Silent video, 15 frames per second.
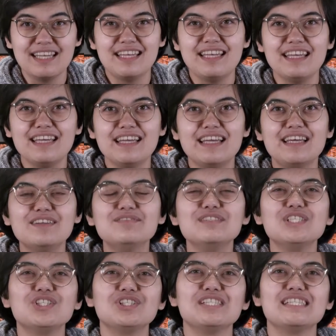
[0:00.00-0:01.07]
he
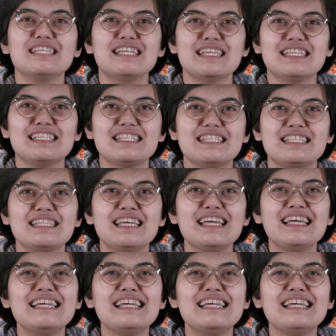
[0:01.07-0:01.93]
envisions this.